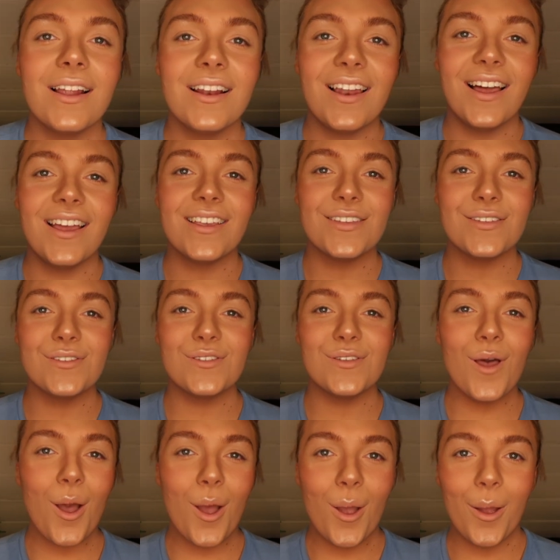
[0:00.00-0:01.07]
Like
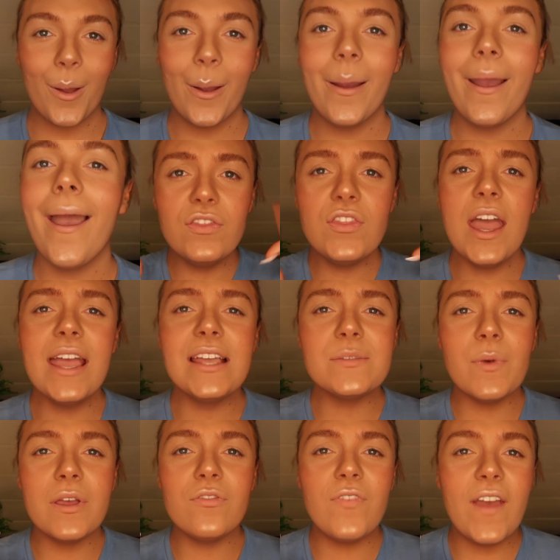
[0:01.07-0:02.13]
so. That is
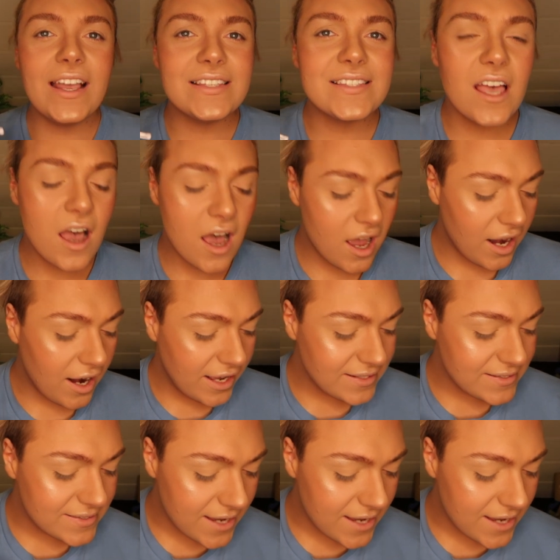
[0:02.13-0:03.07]
my face highlight